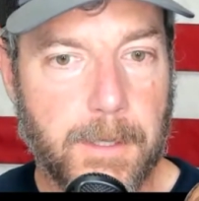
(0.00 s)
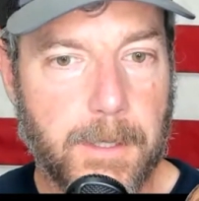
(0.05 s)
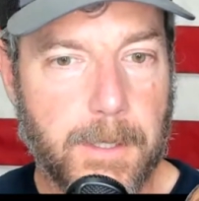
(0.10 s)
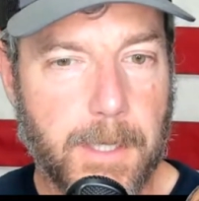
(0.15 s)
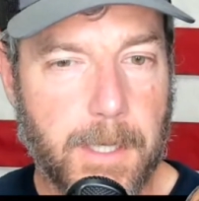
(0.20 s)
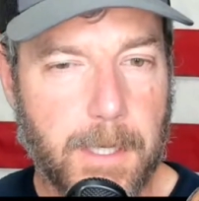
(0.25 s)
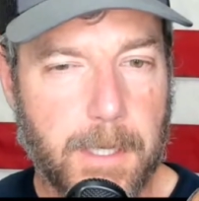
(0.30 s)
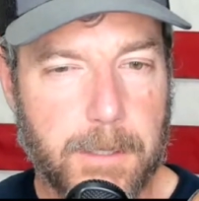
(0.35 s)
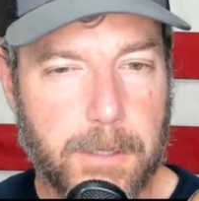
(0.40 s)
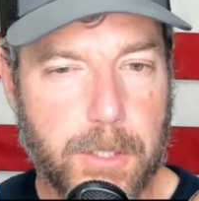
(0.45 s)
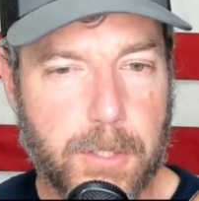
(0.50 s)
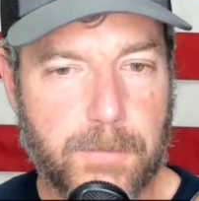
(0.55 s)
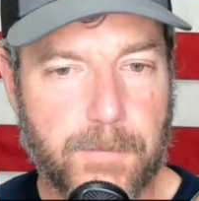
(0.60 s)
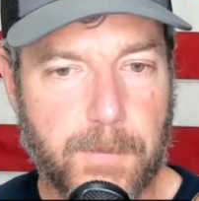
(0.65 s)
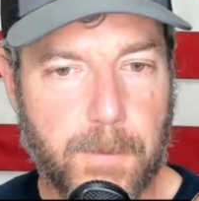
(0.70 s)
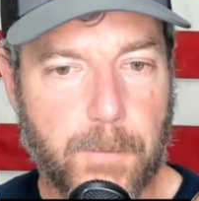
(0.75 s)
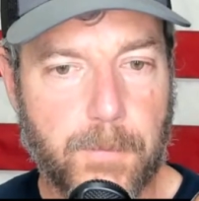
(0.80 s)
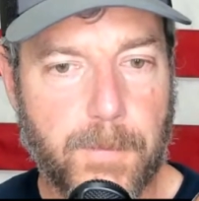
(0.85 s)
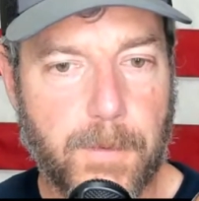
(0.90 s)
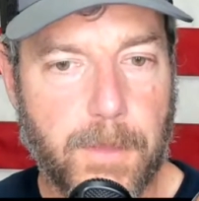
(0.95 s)
and just
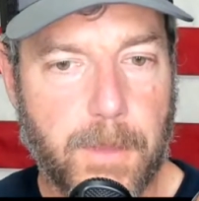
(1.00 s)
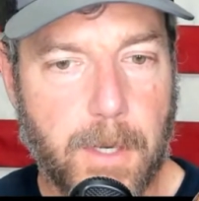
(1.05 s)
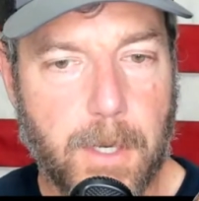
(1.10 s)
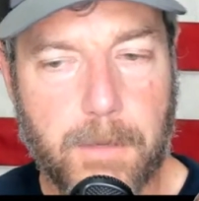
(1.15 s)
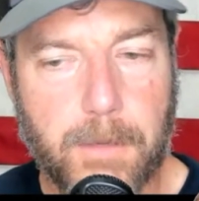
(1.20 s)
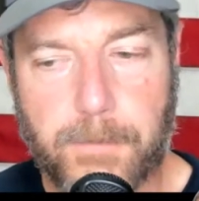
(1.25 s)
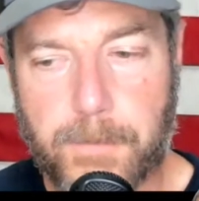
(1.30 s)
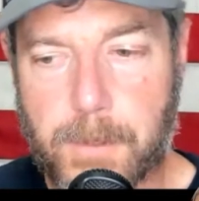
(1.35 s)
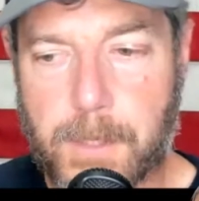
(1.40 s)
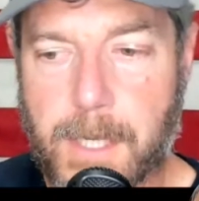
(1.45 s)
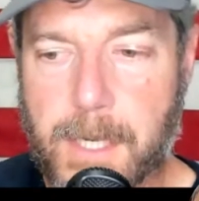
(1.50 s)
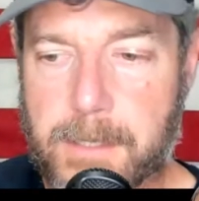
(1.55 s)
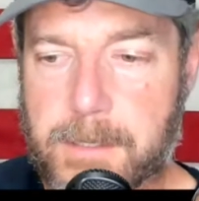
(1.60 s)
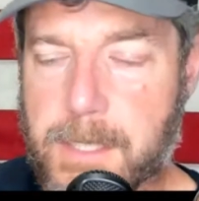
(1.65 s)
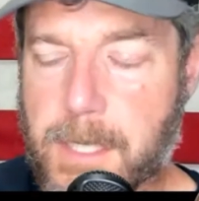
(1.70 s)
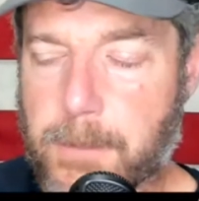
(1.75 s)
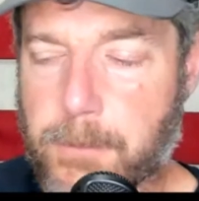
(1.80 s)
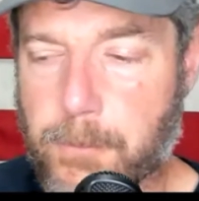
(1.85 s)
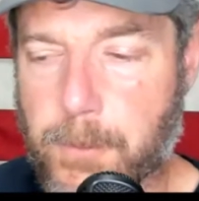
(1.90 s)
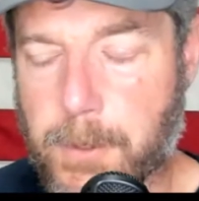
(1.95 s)
food for thought for you guys
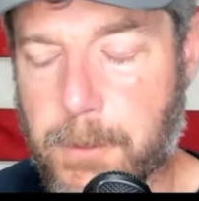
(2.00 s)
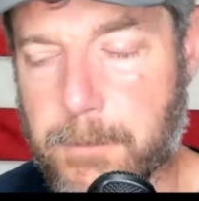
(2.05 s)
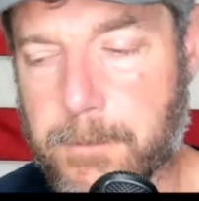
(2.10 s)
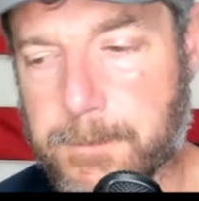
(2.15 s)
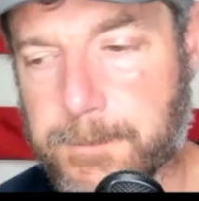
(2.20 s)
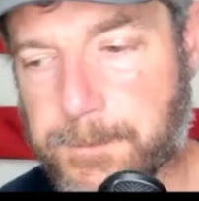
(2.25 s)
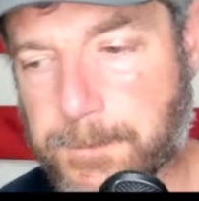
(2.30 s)
down the road.